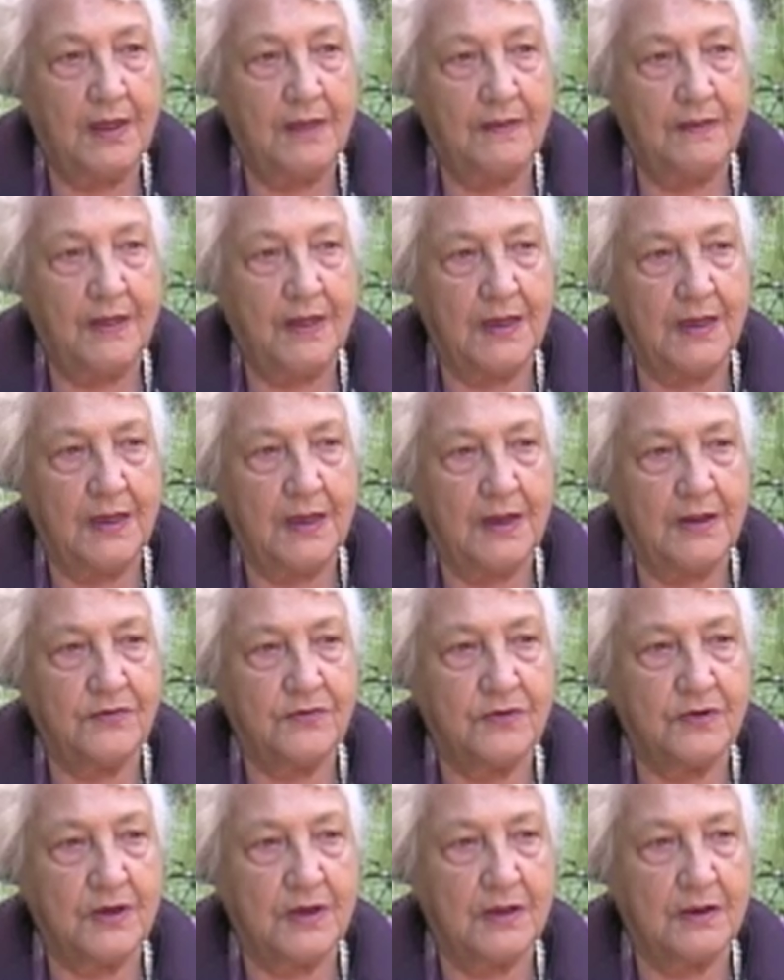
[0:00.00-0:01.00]
and they
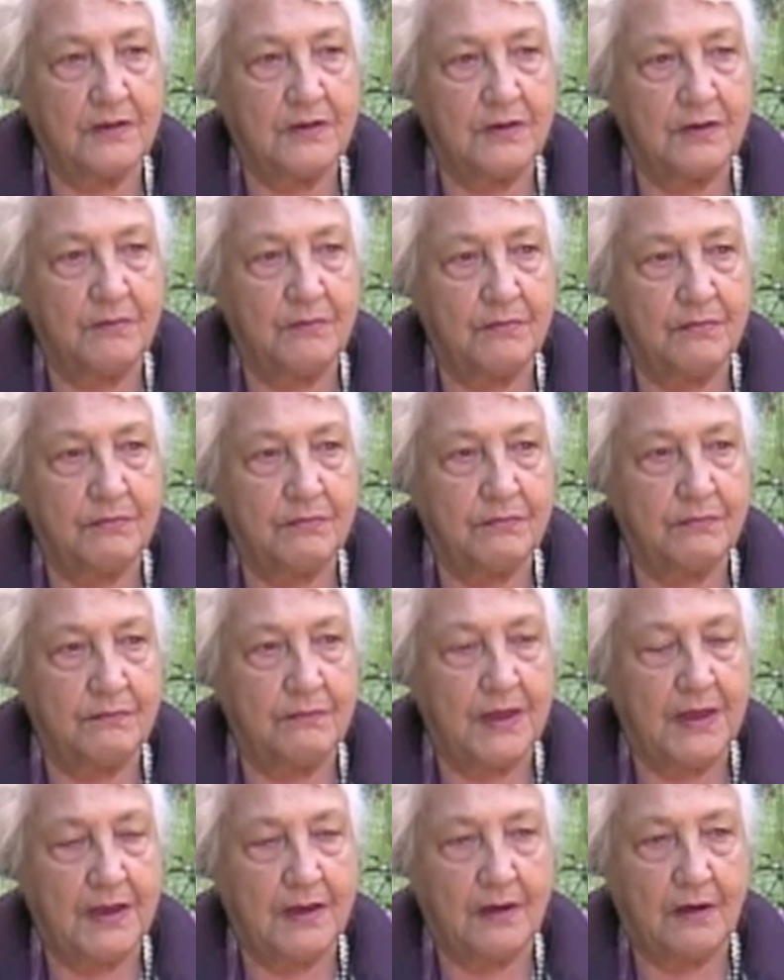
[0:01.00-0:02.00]
had to
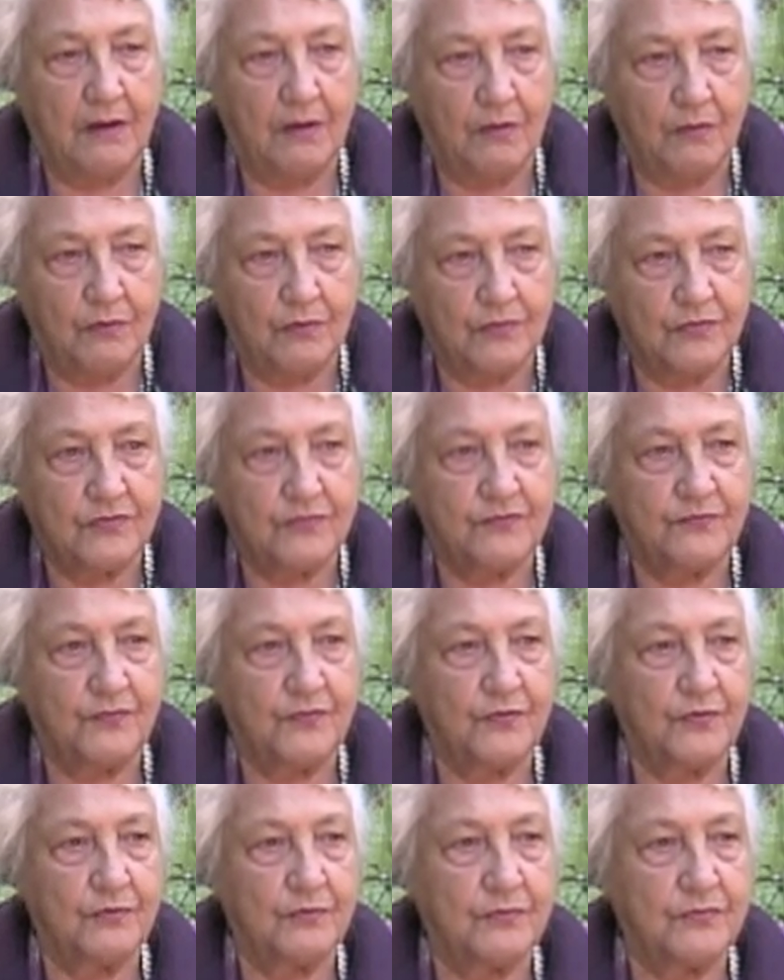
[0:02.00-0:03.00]
make clothes
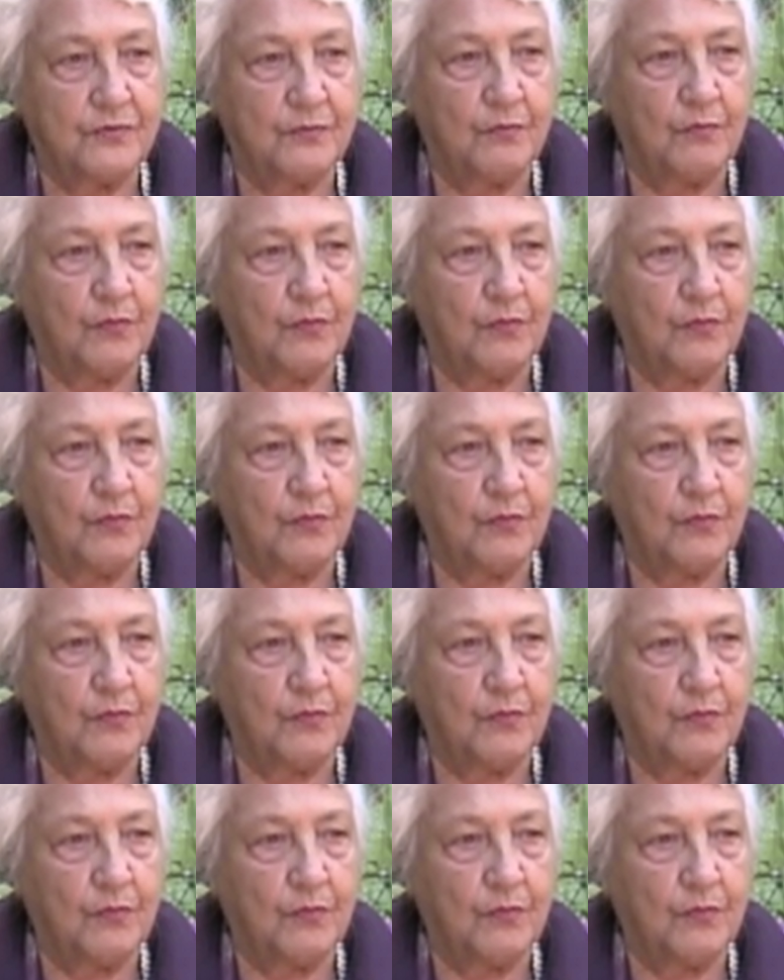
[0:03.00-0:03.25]
for